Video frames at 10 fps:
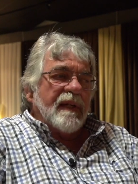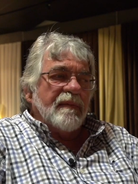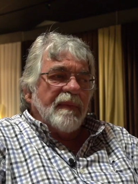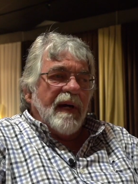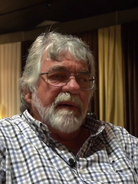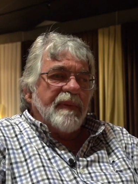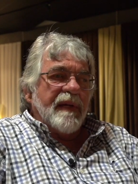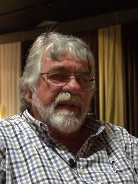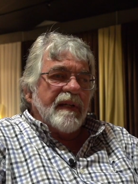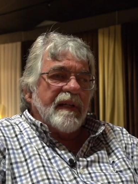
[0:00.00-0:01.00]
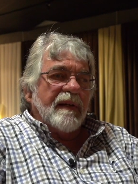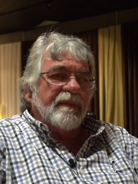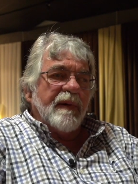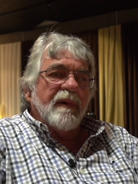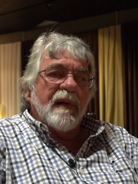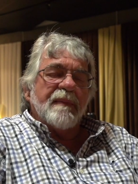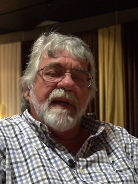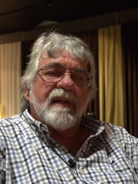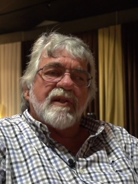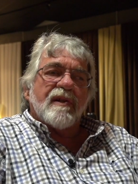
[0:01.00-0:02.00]
in my opinion, and we want to
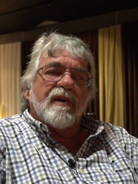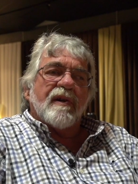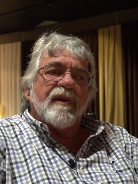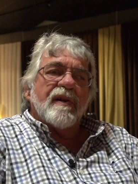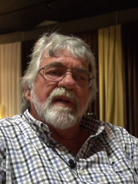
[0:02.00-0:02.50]
make sure